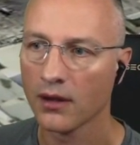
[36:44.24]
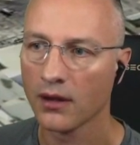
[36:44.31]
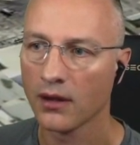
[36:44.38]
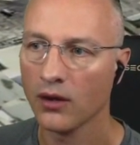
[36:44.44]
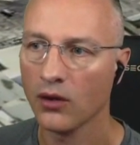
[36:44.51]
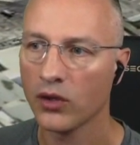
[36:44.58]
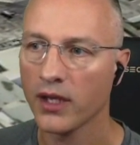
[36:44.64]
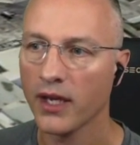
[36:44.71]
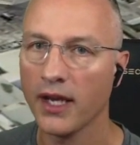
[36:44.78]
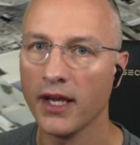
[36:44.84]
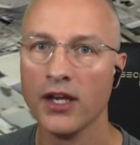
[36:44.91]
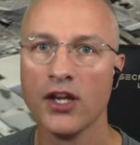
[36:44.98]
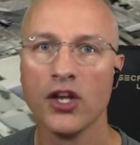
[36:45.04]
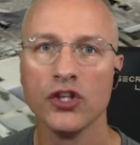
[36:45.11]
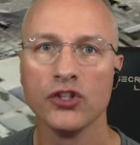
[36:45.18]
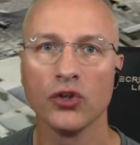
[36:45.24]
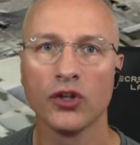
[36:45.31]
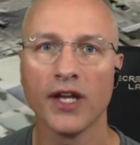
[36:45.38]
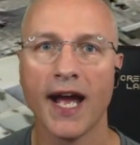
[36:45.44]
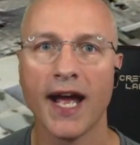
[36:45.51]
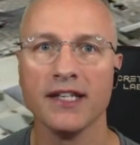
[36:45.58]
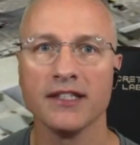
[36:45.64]
Okay, so
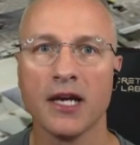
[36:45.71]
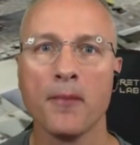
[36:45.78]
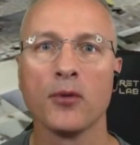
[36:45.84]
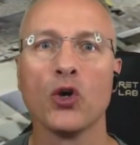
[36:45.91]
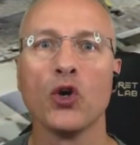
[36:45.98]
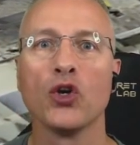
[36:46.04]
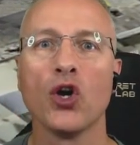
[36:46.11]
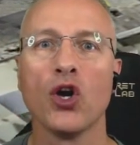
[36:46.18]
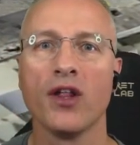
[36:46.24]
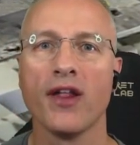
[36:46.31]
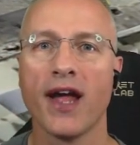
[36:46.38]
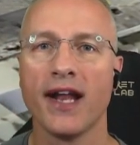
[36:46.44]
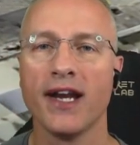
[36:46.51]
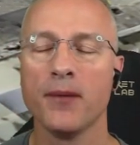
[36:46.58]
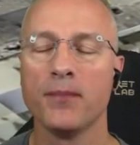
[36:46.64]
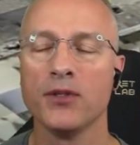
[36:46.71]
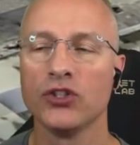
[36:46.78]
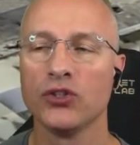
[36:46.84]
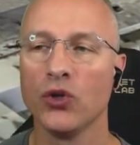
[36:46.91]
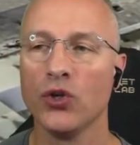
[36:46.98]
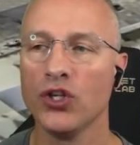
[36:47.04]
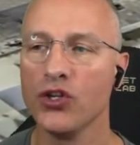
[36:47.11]
guys, I'm going to call that an
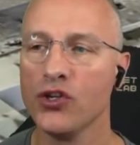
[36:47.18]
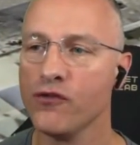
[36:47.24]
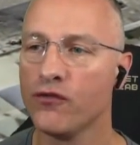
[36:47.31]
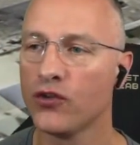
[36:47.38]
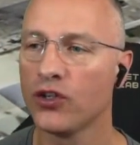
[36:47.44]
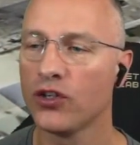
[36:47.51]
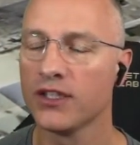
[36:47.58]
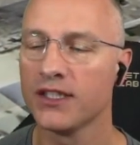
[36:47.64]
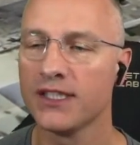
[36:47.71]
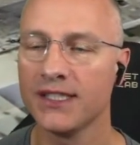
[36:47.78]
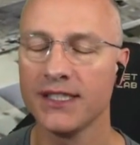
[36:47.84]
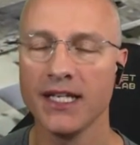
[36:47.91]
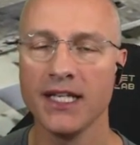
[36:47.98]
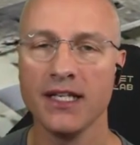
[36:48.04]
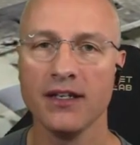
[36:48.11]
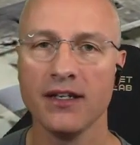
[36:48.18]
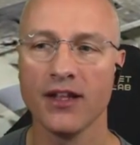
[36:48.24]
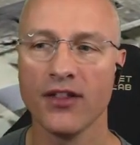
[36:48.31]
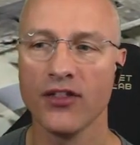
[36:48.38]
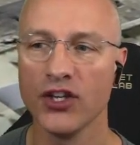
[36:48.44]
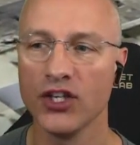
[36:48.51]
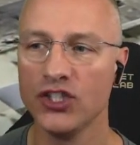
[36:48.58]
episode. You've seen
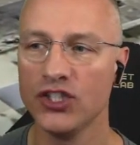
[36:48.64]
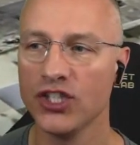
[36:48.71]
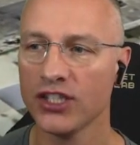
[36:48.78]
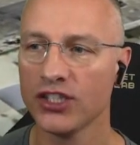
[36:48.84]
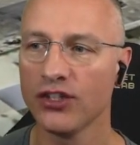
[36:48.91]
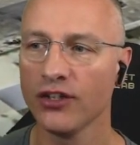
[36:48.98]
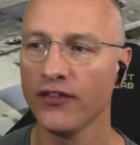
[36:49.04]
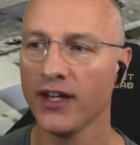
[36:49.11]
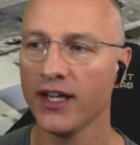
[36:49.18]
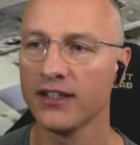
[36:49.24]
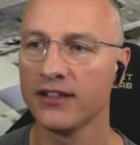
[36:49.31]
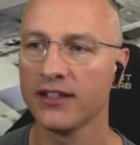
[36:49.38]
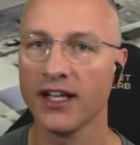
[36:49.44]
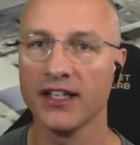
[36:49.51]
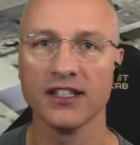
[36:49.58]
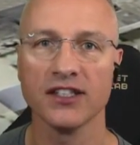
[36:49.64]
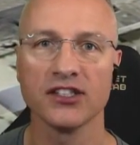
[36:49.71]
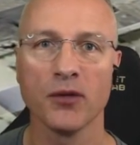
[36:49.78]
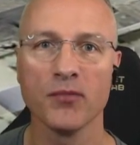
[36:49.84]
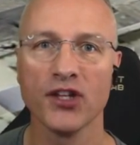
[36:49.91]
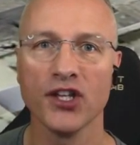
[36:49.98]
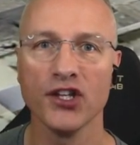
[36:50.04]
the gist of it. Is it
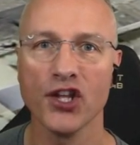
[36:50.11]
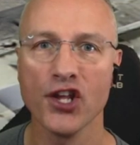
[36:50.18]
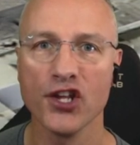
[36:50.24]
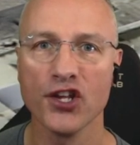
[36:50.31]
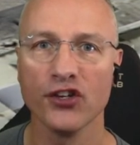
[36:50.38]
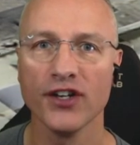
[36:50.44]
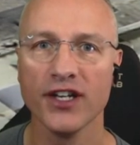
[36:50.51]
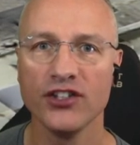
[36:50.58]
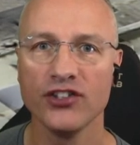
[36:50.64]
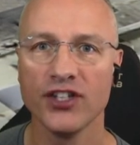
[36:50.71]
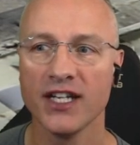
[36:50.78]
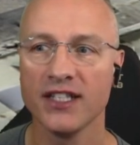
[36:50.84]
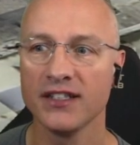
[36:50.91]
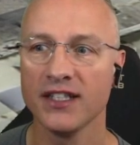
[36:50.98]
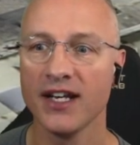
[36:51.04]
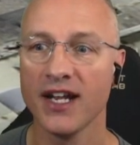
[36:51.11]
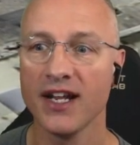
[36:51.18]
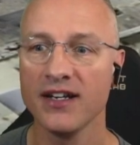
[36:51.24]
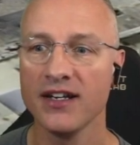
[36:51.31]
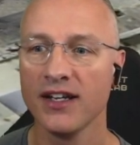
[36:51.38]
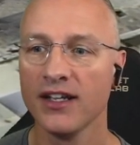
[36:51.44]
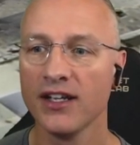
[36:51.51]
something that you're interested
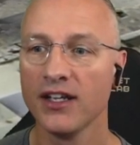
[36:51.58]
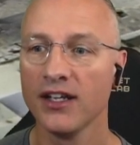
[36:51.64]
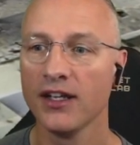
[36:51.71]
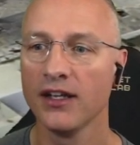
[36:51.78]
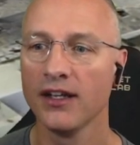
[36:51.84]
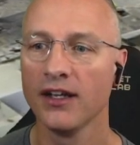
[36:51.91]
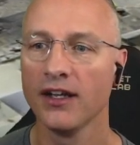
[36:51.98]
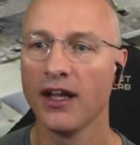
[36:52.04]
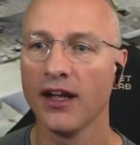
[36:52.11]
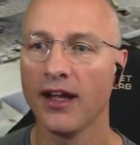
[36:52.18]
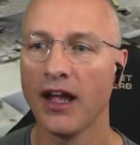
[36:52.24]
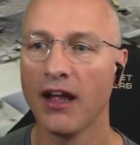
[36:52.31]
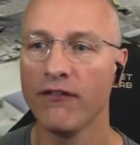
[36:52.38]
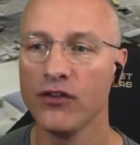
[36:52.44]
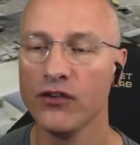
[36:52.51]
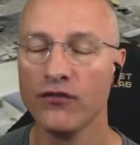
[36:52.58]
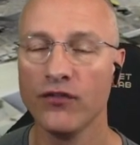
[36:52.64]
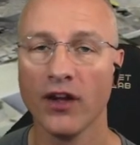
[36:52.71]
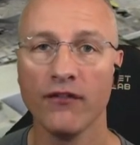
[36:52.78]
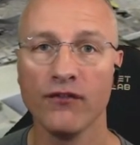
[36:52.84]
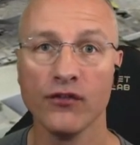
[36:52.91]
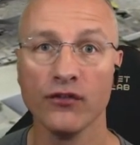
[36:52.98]
in?
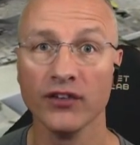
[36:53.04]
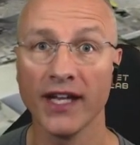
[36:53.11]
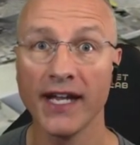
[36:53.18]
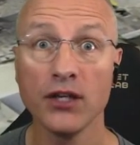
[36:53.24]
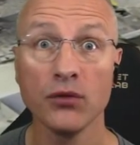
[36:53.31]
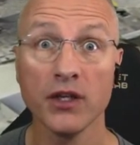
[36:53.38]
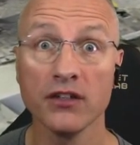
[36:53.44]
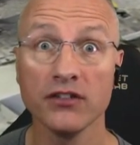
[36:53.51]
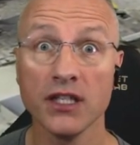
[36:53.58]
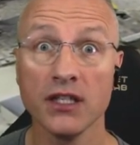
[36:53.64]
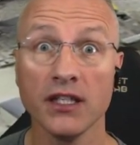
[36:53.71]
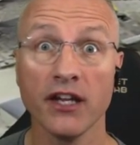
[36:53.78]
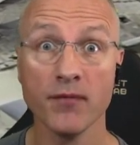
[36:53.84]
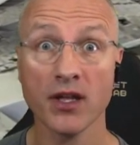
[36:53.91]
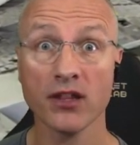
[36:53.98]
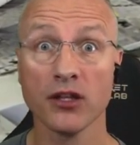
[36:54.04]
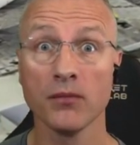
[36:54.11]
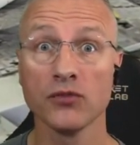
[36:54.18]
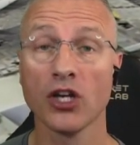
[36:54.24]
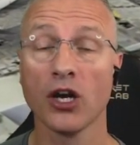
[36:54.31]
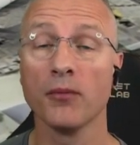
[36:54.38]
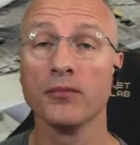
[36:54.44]
If you like what you see, give me a
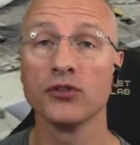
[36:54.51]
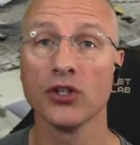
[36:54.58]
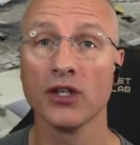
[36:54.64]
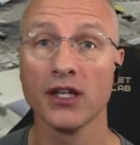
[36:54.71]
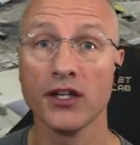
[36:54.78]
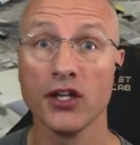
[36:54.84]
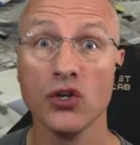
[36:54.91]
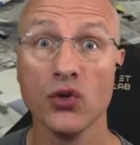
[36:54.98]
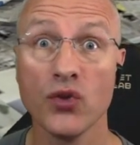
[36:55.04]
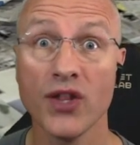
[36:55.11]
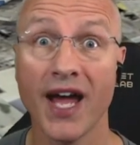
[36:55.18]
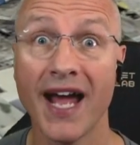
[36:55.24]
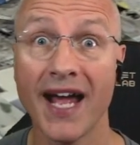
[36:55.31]
thumbs up so you know that